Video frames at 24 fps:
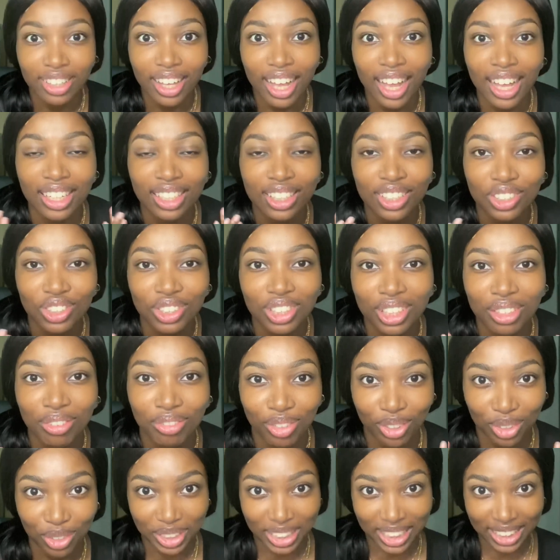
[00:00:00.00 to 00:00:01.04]
I literally
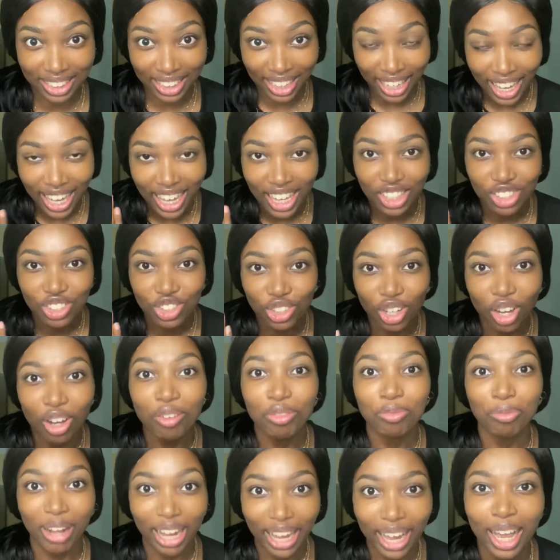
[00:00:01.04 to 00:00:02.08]
filled in the edge
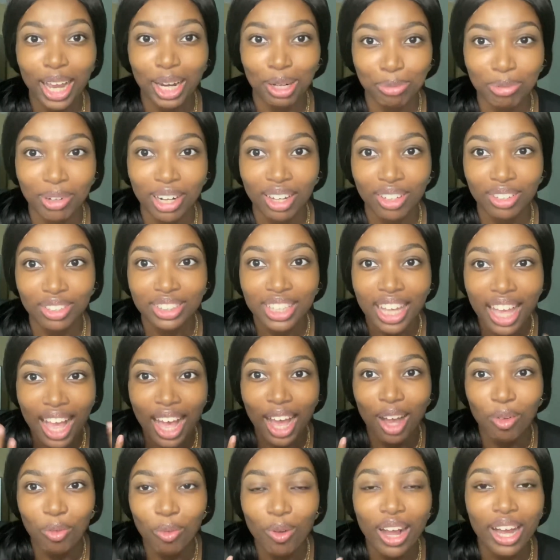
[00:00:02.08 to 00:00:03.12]
of my eyebrows,
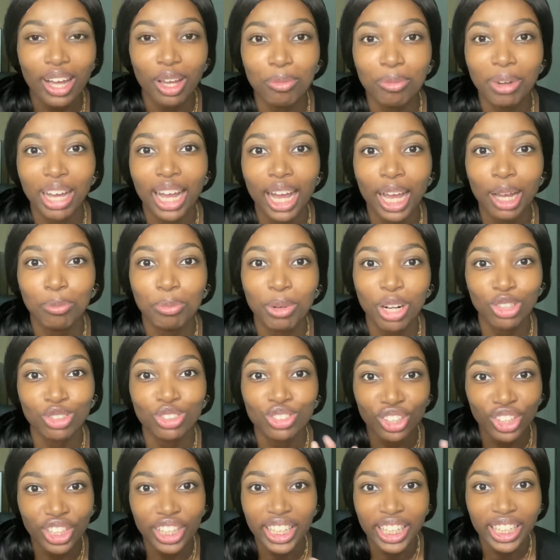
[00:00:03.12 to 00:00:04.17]
and why are my eyebrows
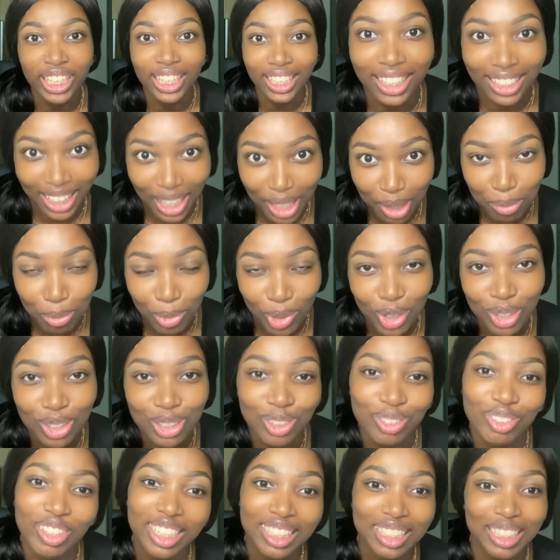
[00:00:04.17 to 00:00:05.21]
looking like blocks
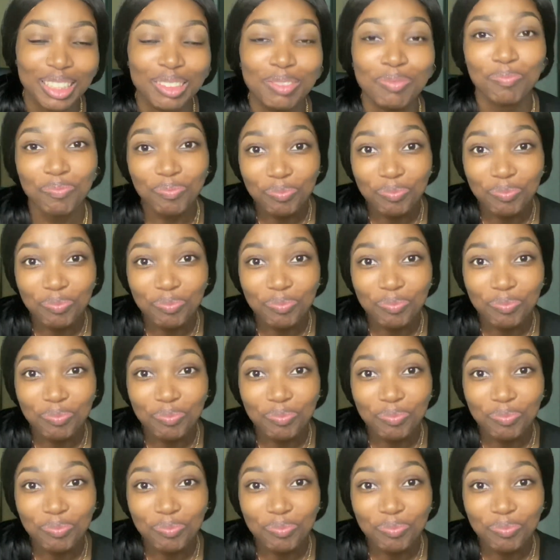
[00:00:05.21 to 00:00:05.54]
already?